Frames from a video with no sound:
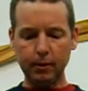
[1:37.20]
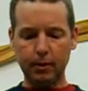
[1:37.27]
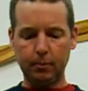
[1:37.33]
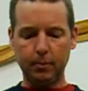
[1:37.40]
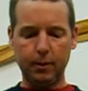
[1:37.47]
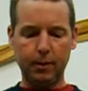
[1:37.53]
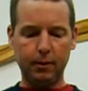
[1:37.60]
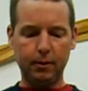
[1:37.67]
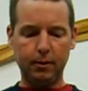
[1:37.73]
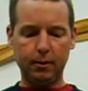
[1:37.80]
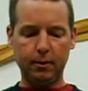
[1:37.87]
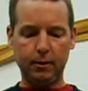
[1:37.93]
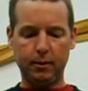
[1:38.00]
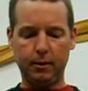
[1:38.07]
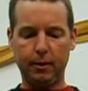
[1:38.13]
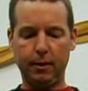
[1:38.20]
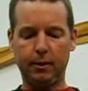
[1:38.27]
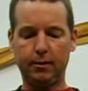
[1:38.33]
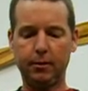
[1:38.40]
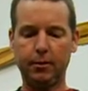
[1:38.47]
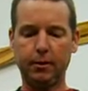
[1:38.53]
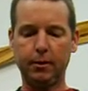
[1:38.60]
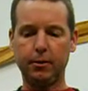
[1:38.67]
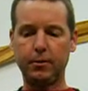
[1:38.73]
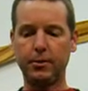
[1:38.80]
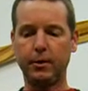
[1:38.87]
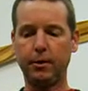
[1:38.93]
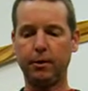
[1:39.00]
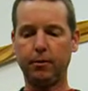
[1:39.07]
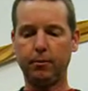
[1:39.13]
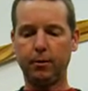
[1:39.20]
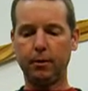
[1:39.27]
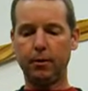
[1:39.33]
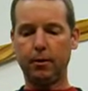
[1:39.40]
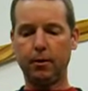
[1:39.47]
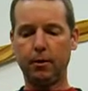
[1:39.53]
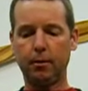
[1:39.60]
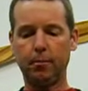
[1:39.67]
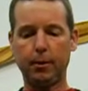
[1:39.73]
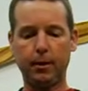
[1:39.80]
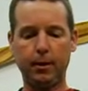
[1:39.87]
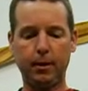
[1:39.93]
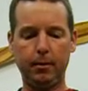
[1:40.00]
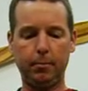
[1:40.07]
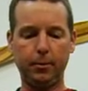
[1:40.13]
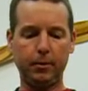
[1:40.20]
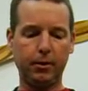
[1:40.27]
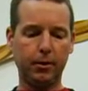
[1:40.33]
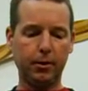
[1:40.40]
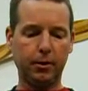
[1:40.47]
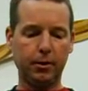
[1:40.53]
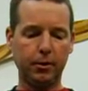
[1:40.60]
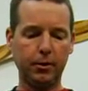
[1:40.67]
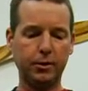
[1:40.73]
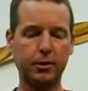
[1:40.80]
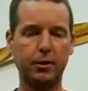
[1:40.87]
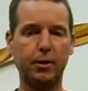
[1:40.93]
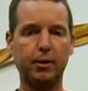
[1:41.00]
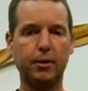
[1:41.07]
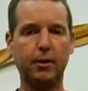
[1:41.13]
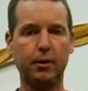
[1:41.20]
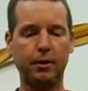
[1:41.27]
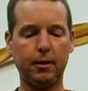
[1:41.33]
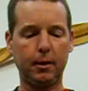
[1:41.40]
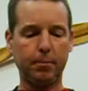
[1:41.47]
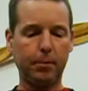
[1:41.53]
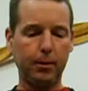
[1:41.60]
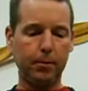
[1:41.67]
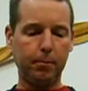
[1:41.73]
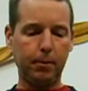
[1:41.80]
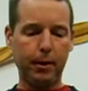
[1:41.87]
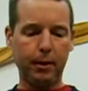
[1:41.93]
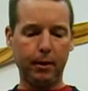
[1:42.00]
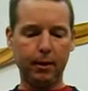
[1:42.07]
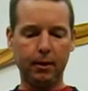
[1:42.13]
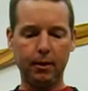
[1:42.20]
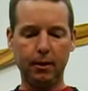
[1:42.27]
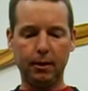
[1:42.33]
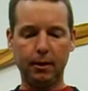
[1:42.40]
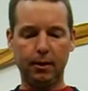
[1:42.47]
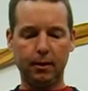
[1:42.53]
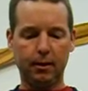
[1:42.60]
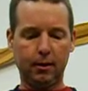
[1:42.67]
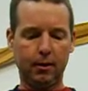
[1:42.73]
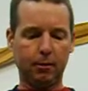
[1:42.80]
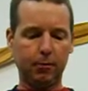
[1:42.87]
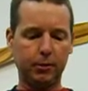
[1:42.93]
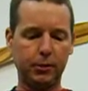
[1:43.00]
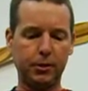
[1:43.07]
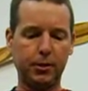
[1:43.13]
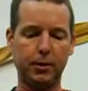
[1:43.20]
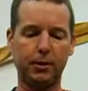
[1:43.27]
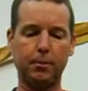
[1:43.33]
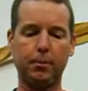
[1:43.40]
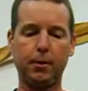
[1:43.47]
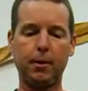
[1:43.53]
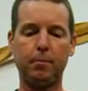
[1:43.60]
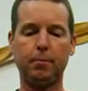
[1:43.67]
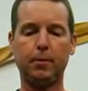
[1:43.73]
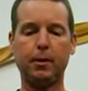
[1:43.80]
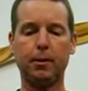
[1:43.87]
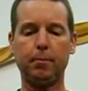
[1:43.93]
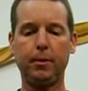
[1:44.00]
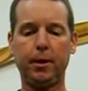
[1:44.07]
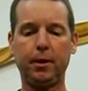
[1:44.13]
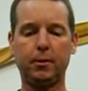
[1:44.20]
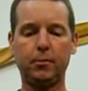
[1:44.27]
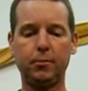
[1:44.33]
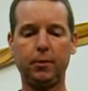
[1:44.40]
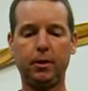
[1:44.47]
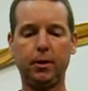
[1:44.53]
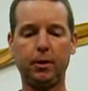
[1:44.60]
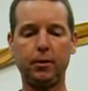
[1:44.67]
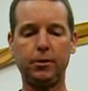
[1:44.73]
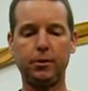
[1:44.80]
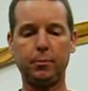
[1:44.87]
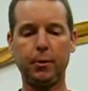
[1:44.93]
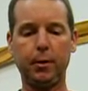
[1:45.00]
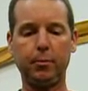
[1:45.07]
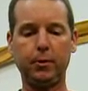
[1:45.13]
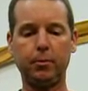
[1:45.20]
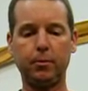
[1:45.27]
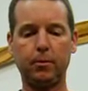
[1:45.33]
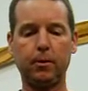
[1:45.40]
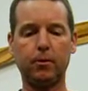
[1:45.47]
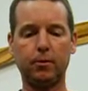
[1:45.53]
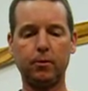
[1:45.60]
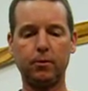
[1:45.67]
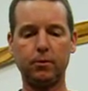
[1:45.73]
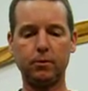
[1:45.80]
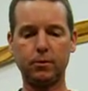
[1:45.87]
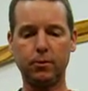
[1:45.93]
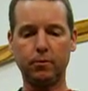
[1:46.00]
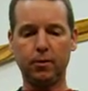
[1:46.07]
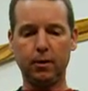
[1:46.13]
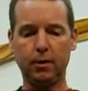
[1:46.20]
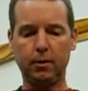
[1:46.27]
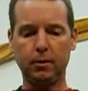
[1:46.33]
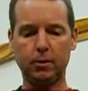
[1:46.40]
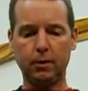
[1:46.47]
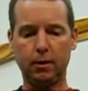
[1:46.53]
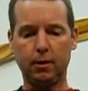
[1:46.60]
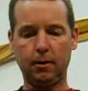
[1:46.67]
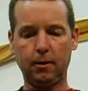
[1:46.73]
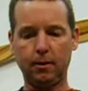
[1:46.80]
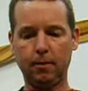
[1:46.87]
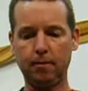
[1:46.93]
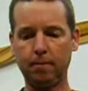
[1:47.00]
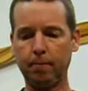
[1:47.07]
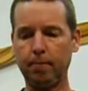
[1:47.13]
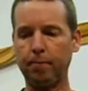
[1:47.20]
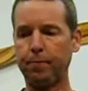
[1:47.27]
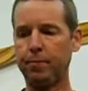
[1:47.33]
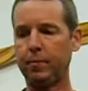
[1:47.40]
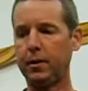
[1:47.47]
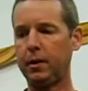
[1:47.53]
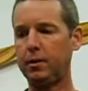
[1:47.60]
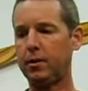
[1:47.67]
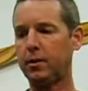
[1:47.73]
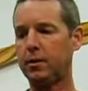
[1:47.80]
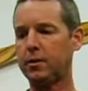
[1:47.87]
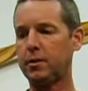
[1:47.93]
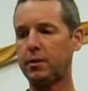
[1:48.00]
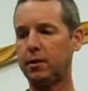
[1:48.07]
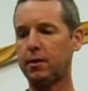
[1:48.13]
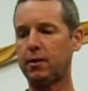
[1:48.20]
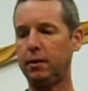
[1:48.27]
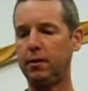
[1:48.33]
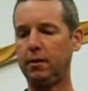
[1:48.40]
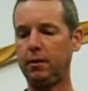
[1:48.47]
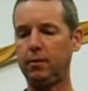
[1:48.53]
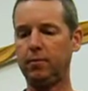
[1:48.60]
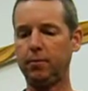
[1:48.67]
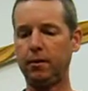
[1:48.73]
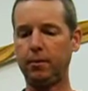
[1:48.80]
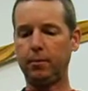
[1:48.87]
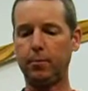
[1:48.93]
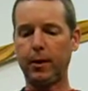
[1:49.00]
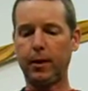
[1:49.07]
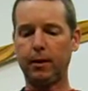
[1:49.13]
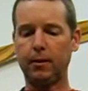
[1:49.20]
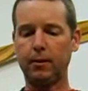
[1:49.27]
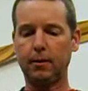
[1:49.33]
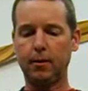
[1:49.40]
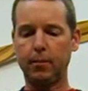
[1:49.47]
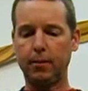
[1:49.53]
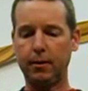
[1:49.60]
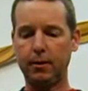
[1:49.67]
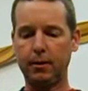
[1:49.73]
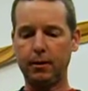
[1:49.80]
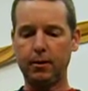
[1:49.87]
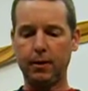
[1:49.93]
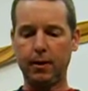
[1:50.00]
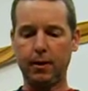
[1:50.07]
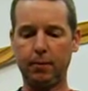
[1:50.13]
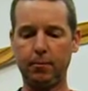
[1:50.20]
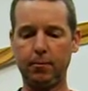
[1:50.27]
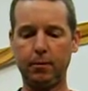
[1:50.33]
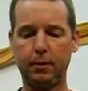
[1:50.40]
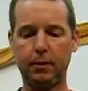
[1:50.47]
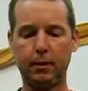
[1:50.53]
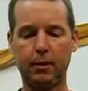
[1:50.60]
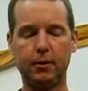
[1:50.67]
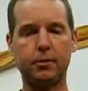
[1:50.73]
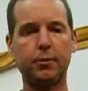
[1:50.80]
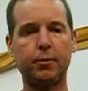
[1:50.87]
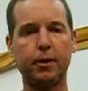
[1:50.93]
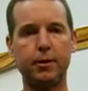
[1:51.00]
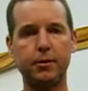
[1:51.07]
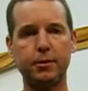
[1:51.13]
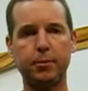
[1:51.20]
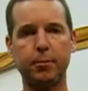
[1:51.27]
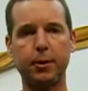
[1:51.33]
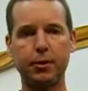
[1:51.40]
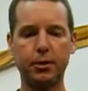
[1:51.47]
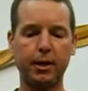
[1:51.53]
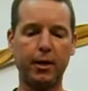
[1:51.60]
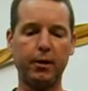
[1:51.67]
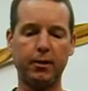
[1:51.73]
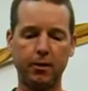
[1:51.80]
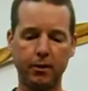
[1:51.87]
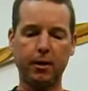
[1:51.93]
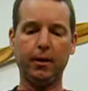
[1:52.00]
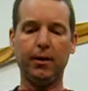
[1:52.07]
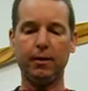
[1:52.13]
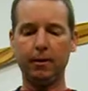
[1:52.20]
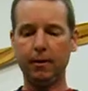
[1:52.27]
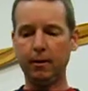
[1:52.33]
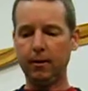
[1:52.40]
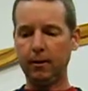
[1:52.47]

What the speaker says: But yeah, you're going to start out with a long pipe and you're going to just start cutting that pipe back. Once you get the pipe cut back to 1 inch, maybe 3/4 of an inch long, then you're going to start cutting your funnel back a little bit at a time to raise the pitch higher and higher,